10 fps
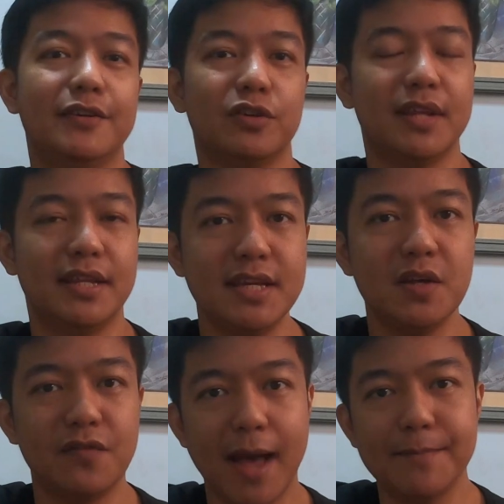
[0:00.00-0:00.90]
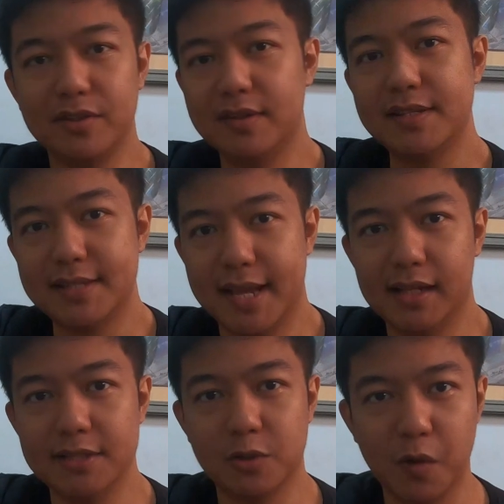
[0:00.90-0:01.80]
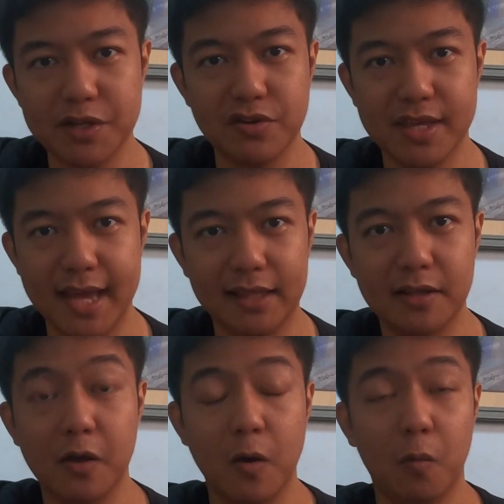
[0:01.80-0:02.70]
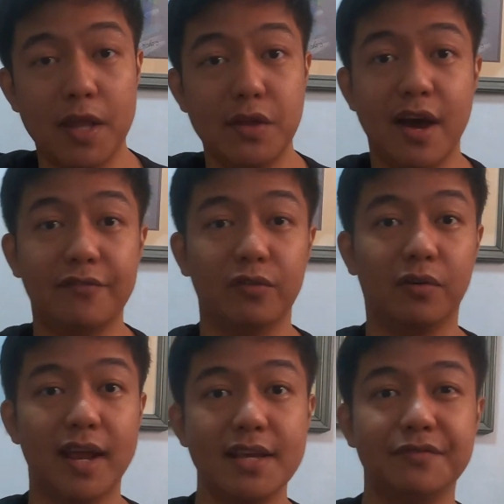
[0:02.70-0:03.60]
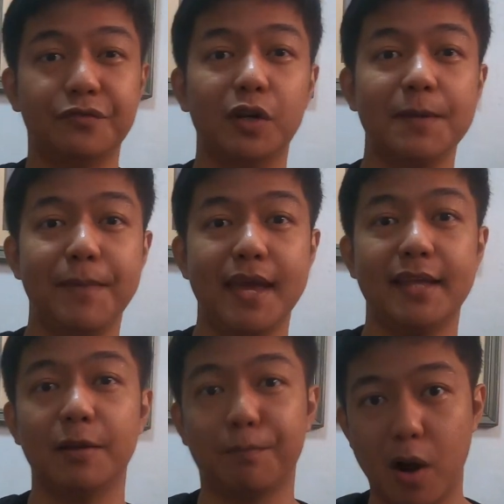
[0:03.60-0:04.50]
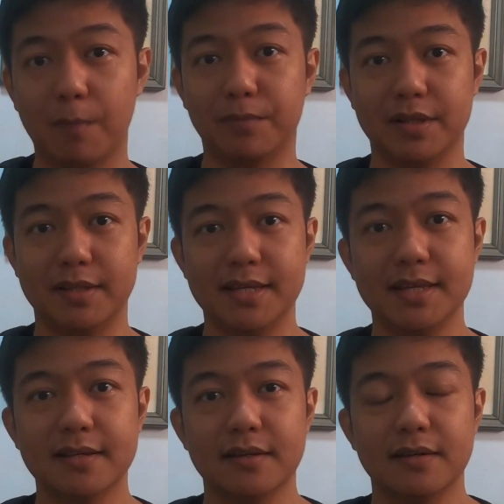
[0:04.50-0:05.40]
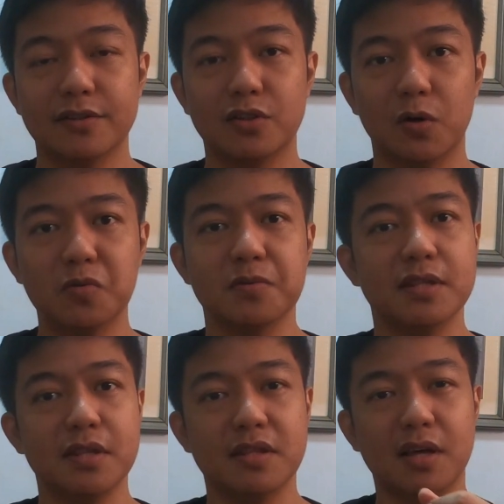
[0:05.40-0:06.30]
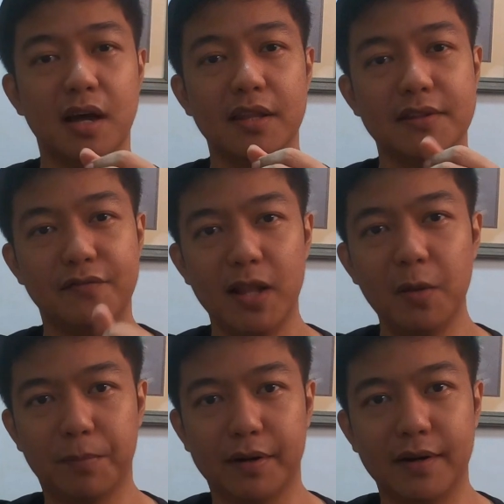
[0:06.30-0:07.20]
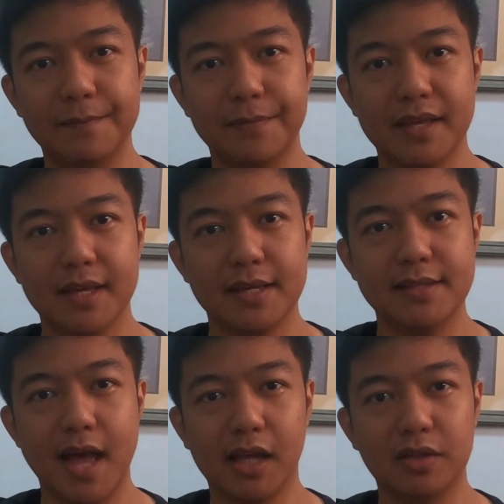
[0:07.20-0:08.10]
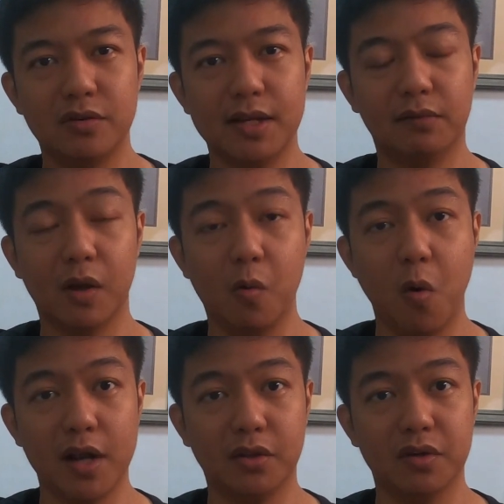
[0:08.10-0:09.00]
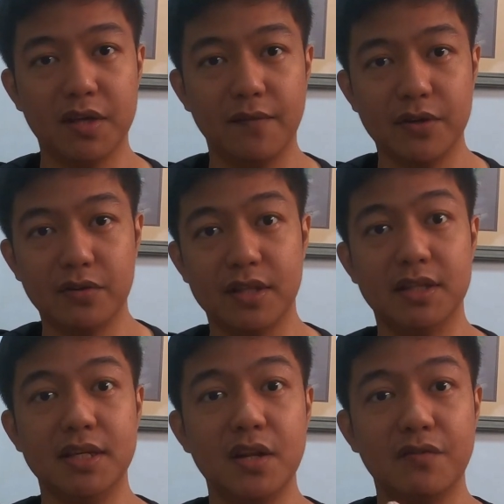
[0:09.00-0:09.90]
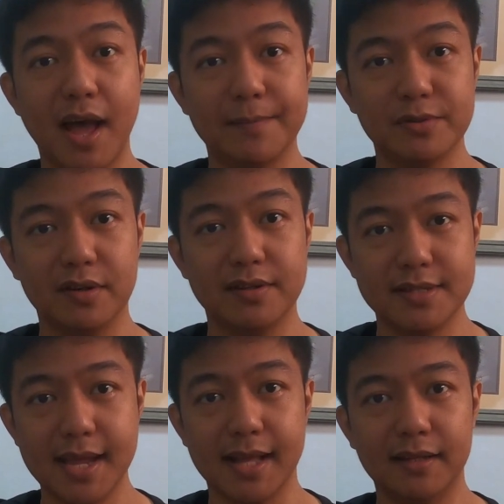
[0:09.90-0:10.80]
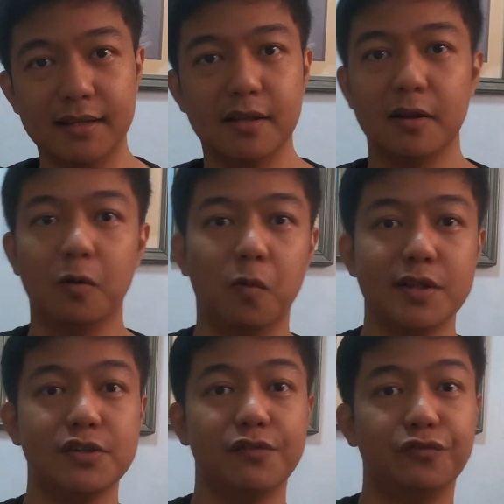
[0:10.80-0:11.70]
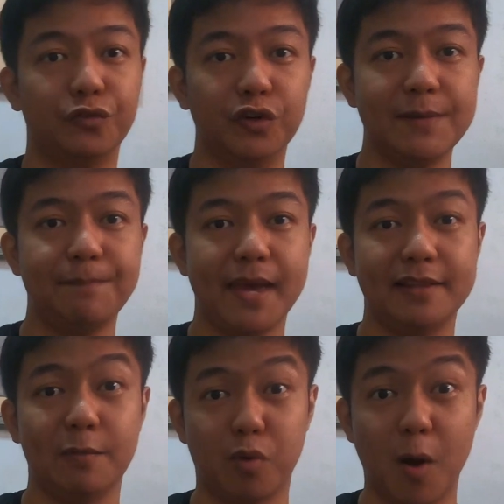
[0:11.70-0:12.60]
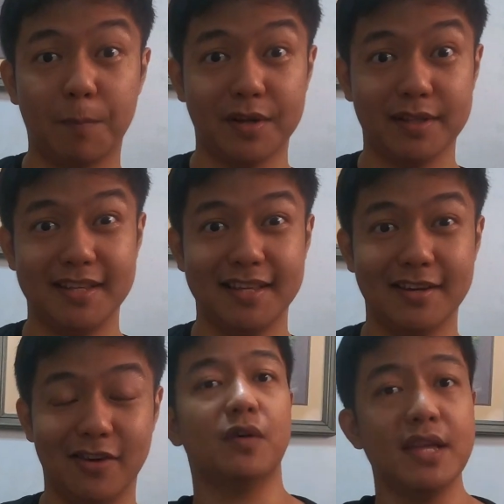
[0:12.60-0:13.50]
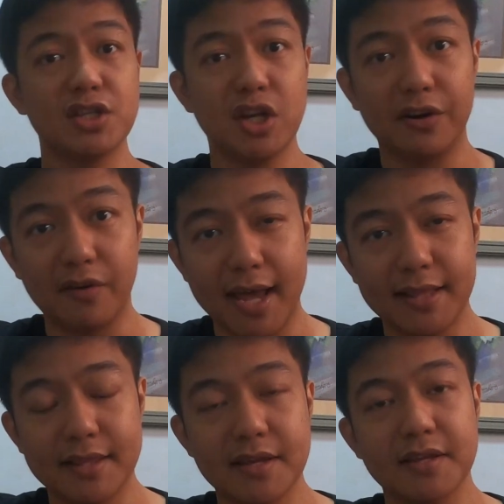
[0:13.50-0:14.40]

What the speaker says: So the deed of absolute sale is what you get when you have already fully paid the property. So the developer is actually required to give you the deed of absolute sale once you've fully paid the property. So it's your right